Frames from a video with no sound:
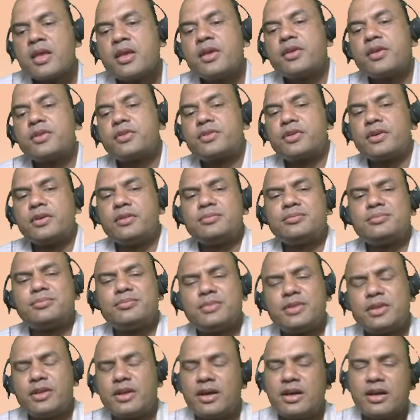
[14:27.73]
So
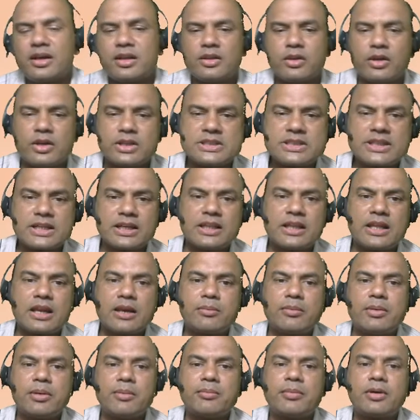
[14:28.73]
logically
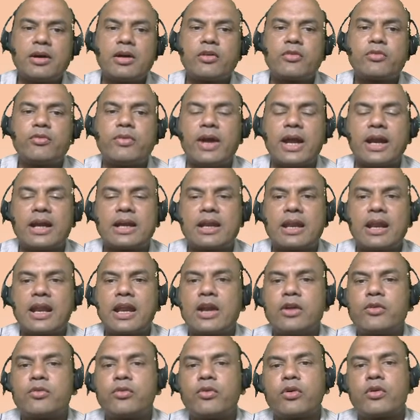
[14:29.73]
remember,
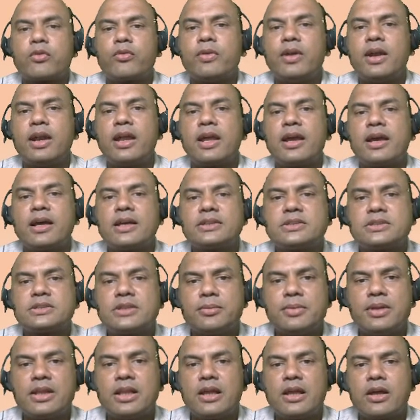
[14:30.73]
factoring and forfeiting are
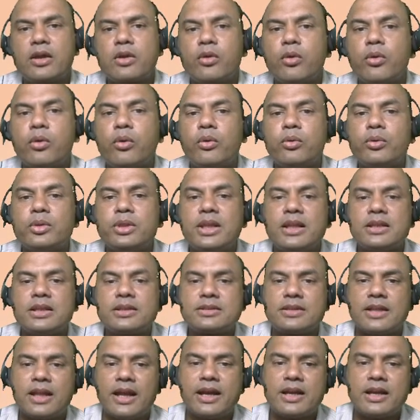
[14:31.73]
similar, only
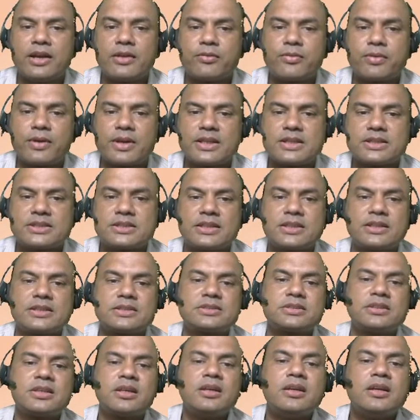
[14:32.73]
slight
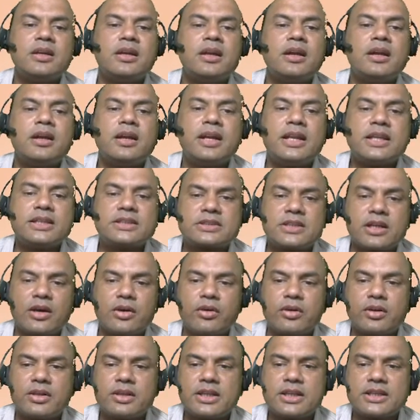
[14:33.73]
differences.
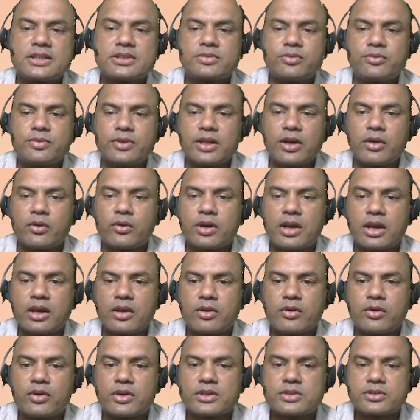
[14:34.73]
Discount, this without
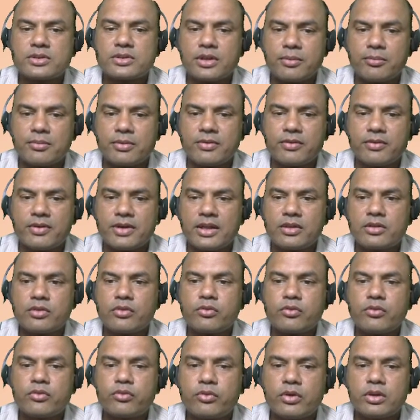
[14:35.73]
recourse, number 1,
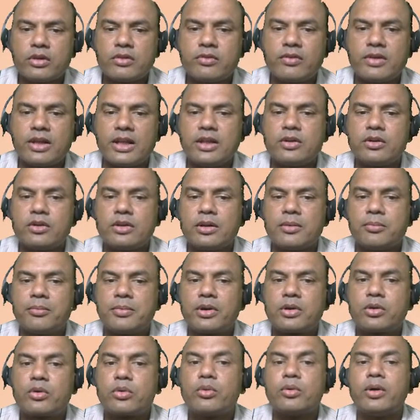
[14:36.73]
full value,
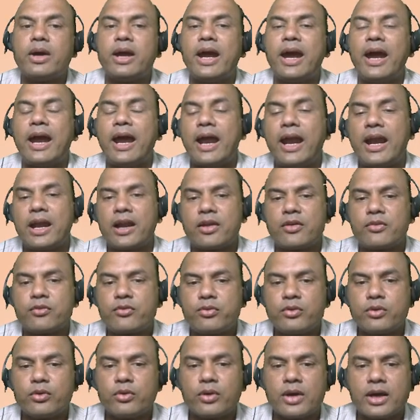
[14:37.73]
number 2, and
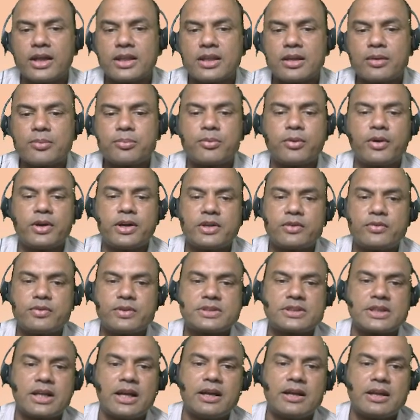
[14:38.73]
few other points
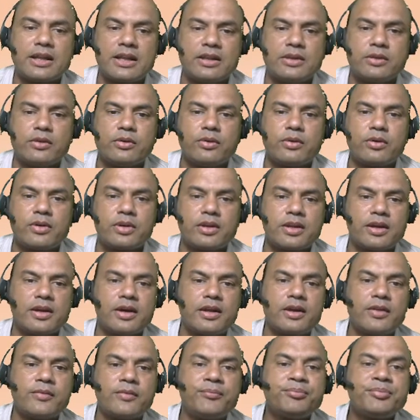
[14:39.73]
which I'll tell you over
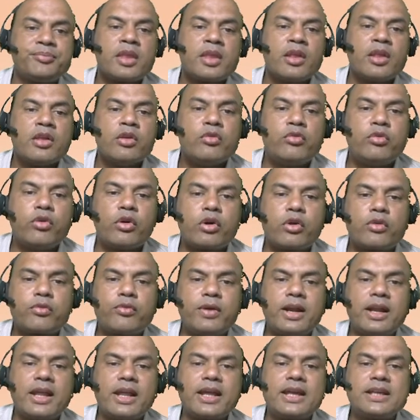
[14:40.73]
here.
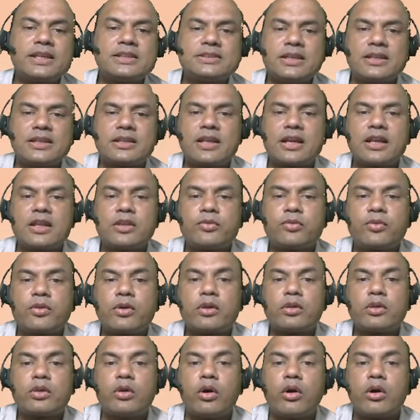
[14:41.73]
Forfeiting is generally for
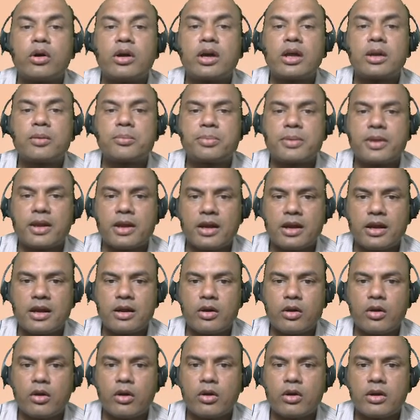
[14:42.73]
longer period,
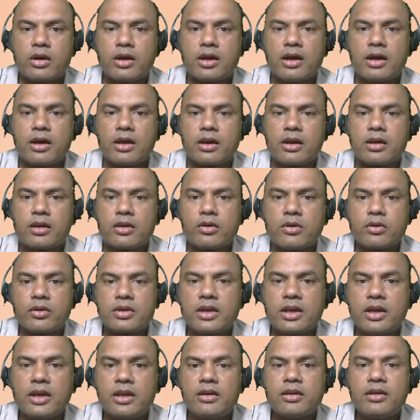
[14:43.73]

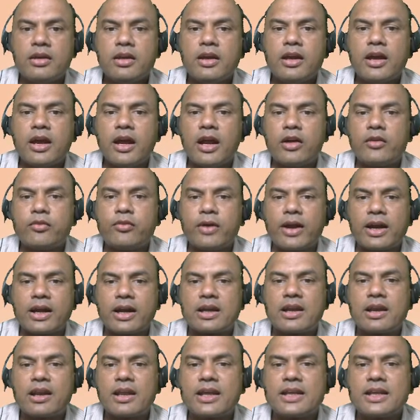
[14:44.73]
okay, and
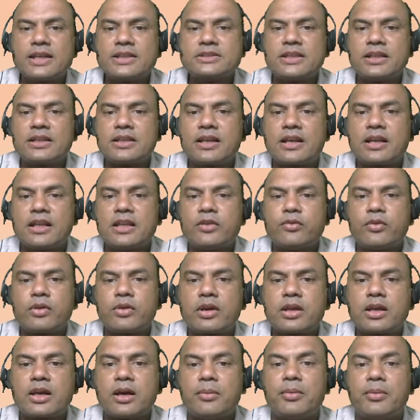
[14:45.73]
factoring is generally
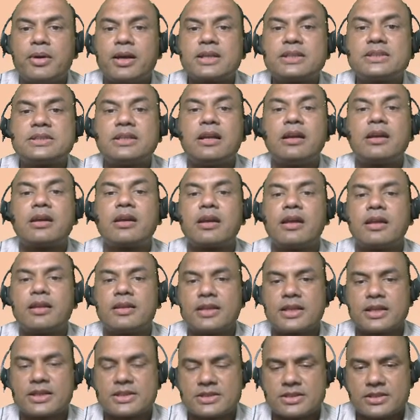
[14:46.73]
for commercial
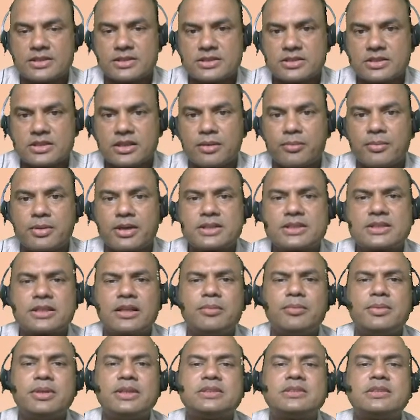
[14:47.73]
transactions. Commercial
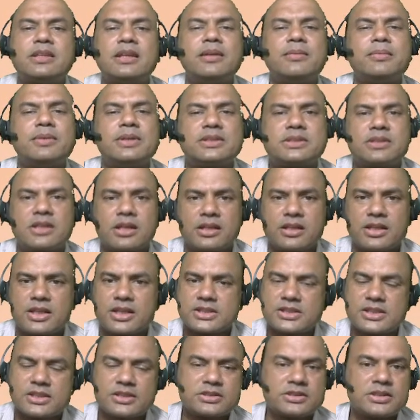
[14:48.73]
means 3 months
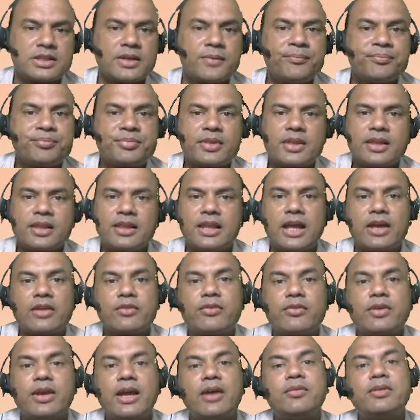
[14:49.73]
transactions,
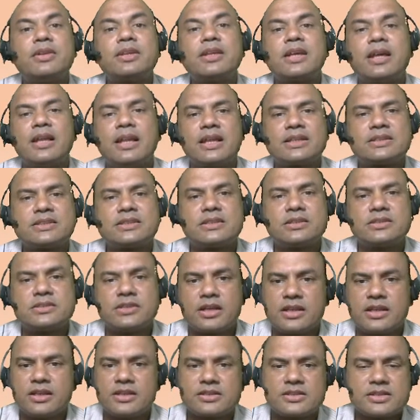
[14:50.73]
like we have in collections
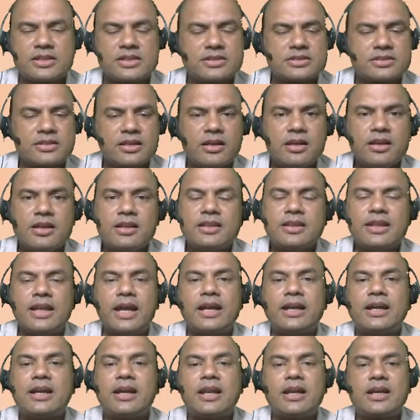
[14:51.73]
and LCs,
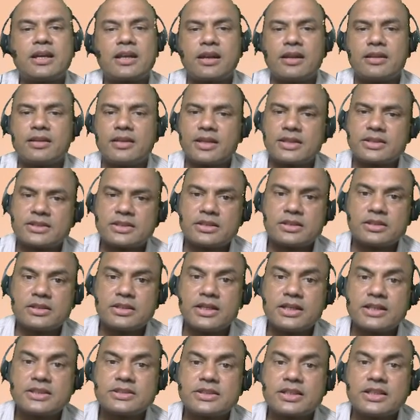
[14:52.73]
90-day transaction.
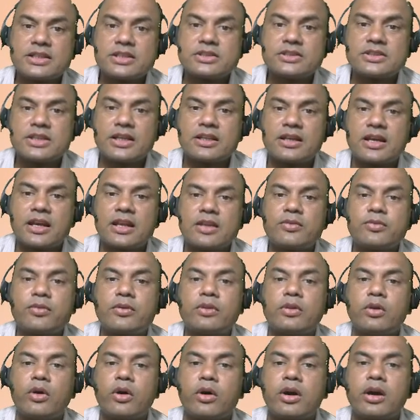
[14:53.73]
This is generally
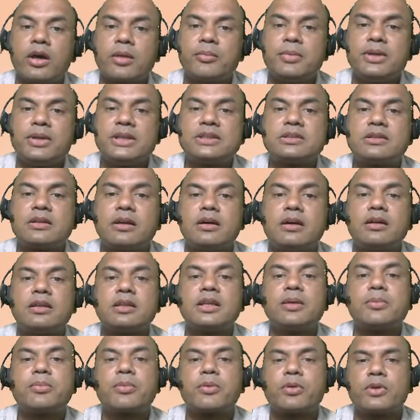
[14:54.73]
for longer, means
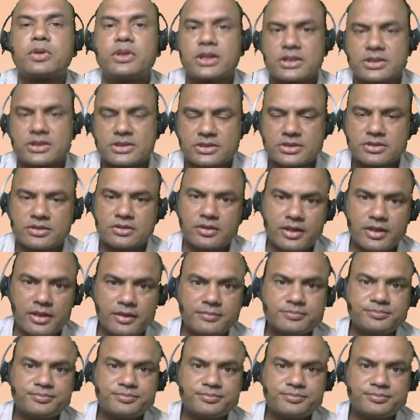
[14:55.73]
turnkey projects, okay.